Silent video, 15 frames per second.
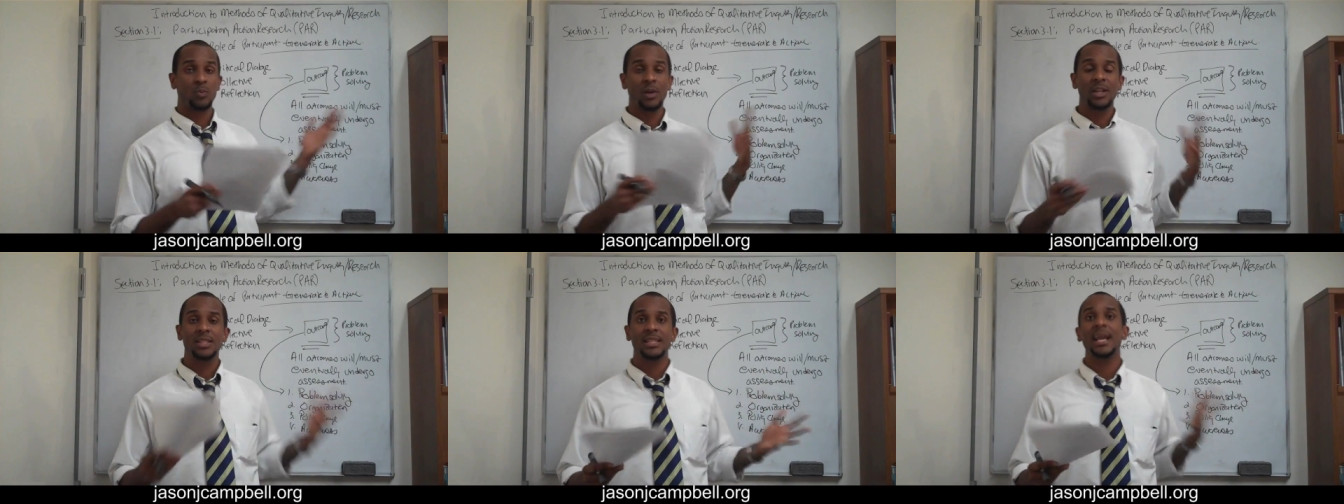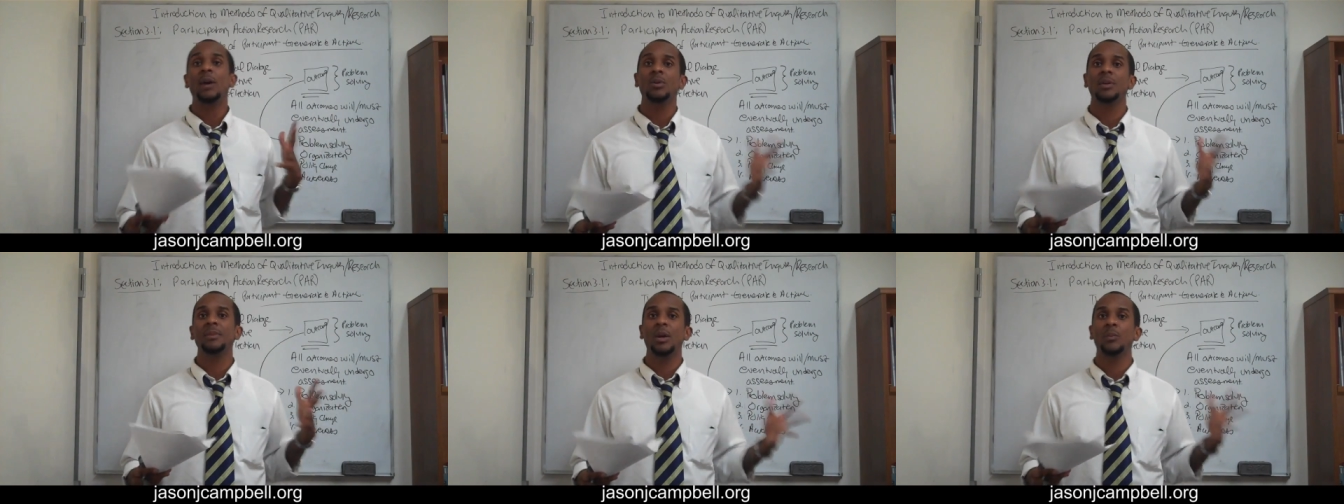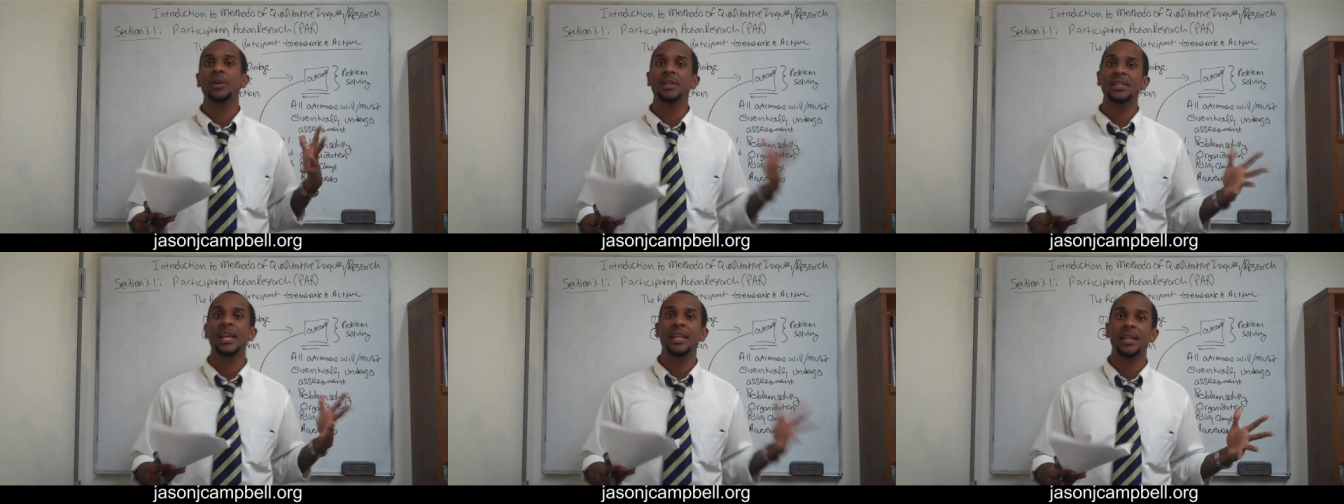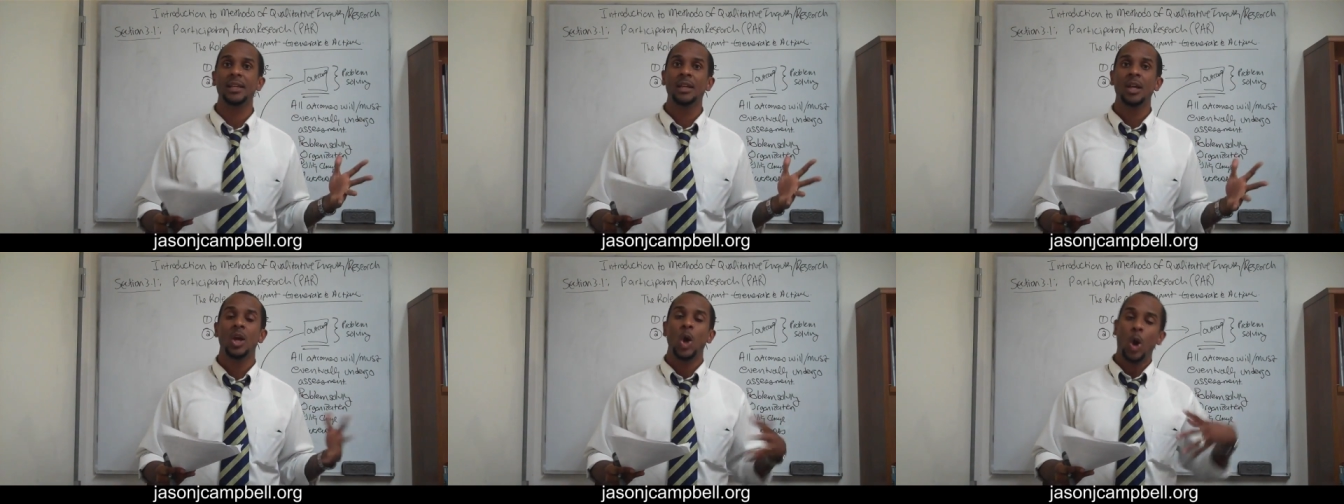What is the outcome that we're attaining?
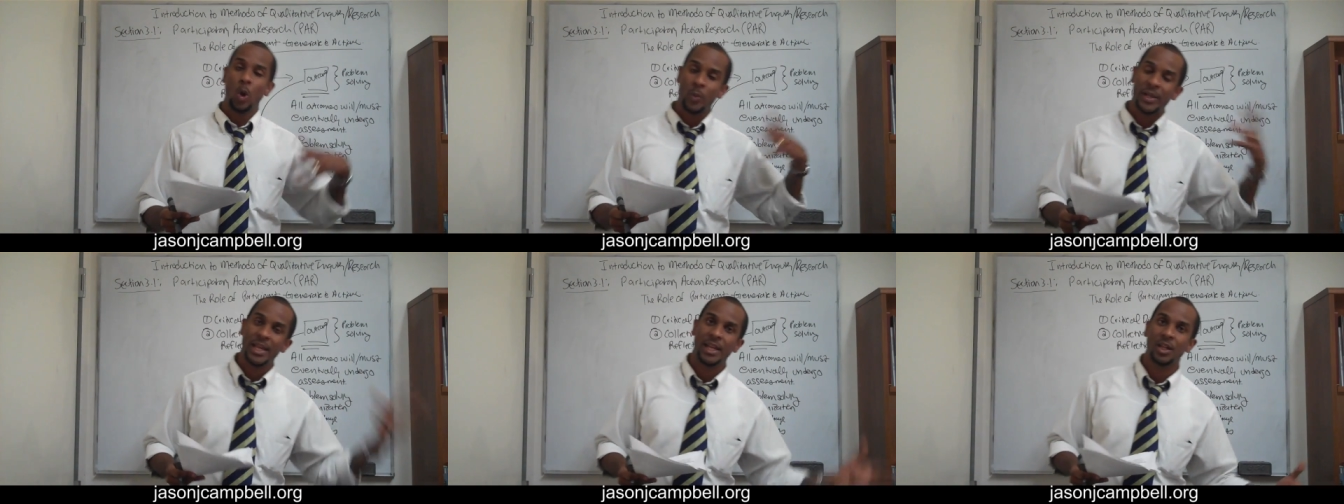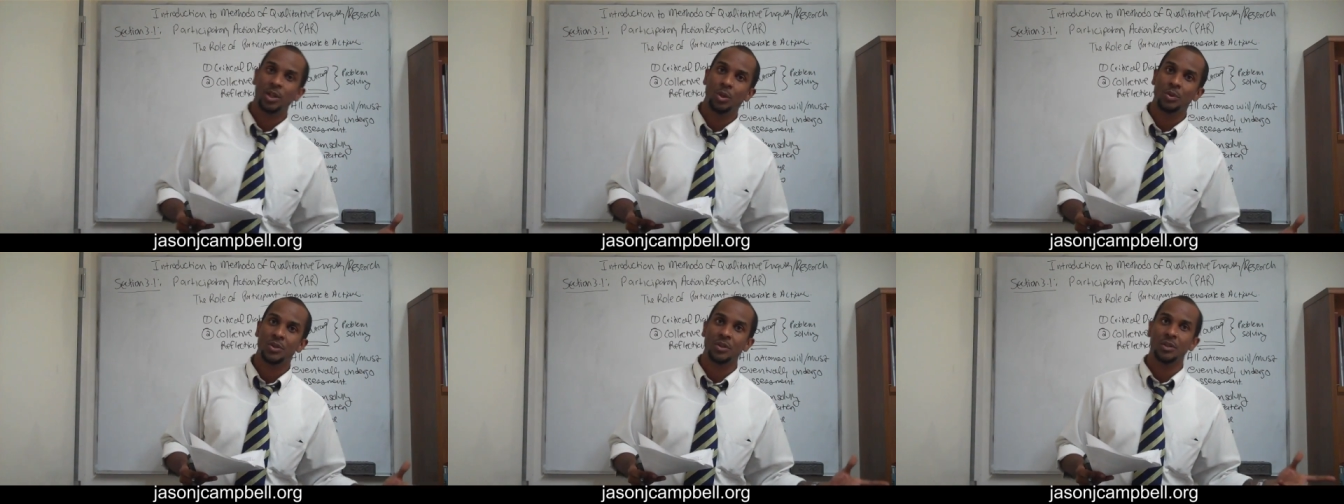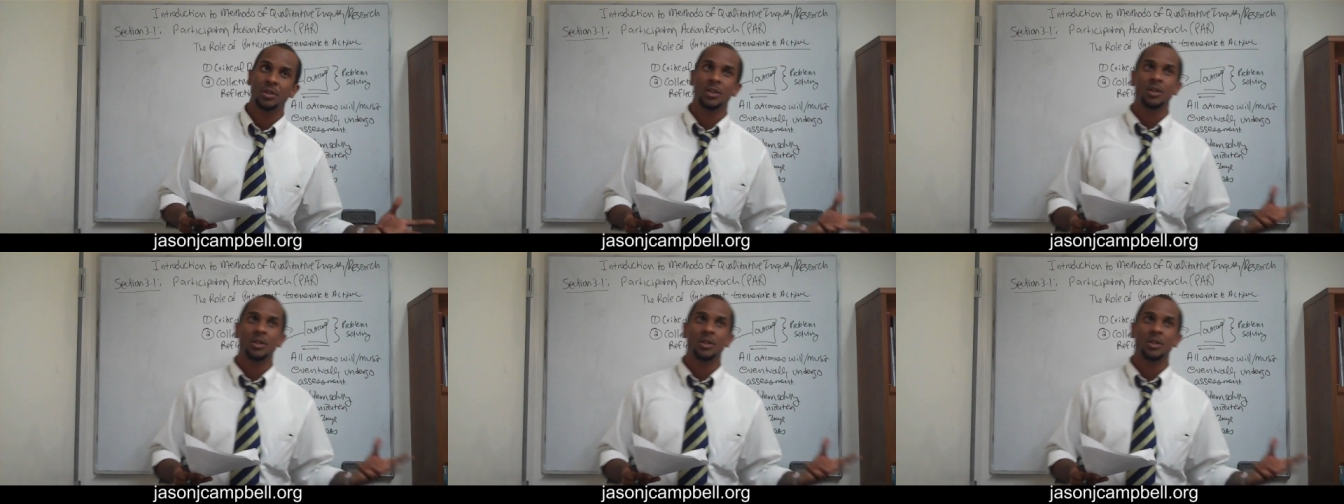Are we getting closer?